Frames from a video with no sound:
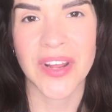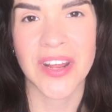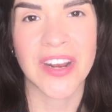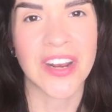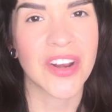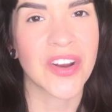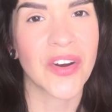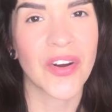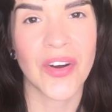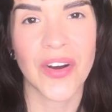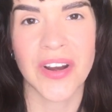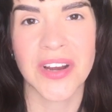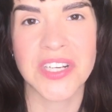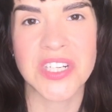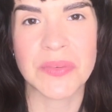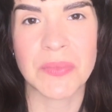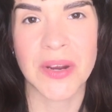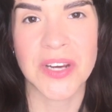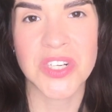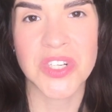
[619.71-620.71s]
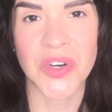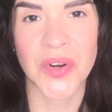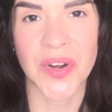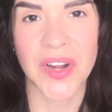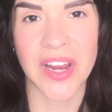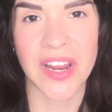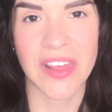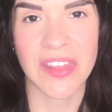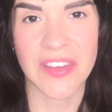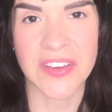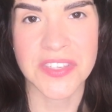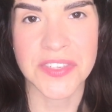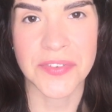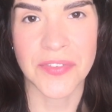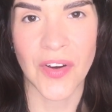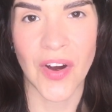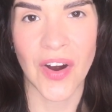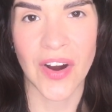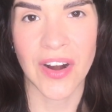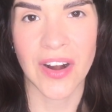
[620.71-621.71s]
and encourage my journey thus
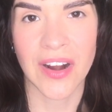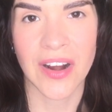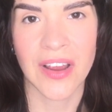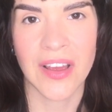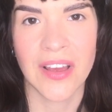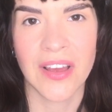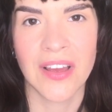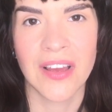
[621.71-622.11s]
far.